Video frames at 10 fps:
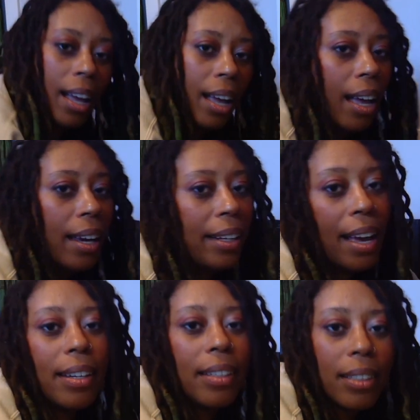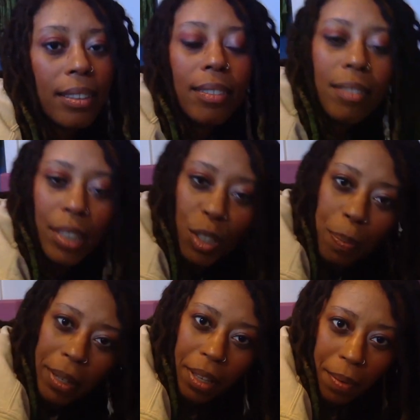And again, a little
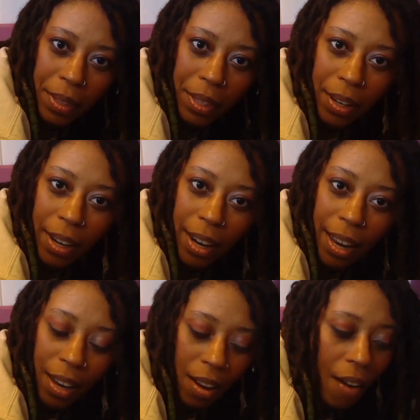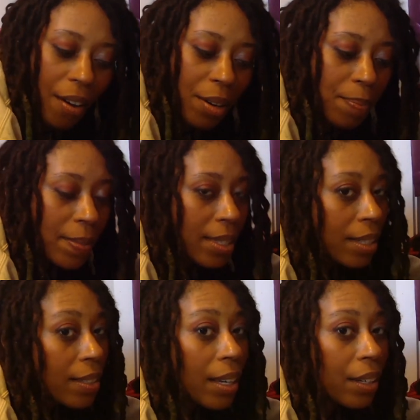pillow with your arms.
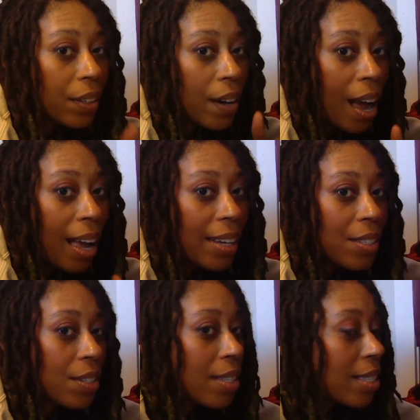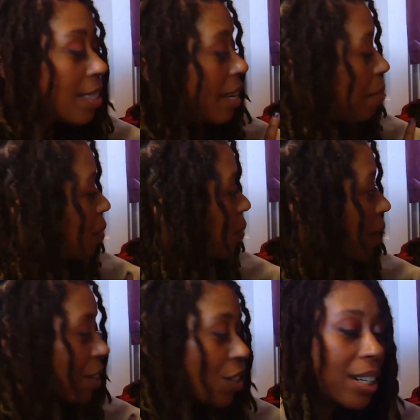Take your eyes to the same
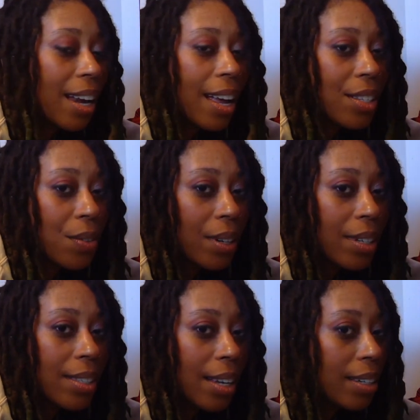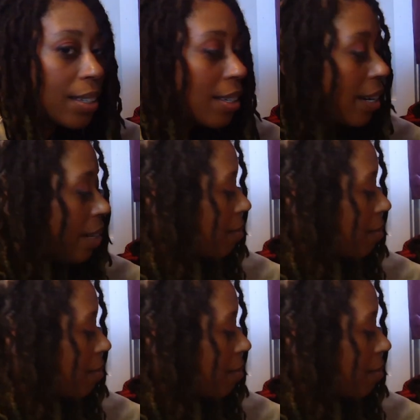direction as your extended knee.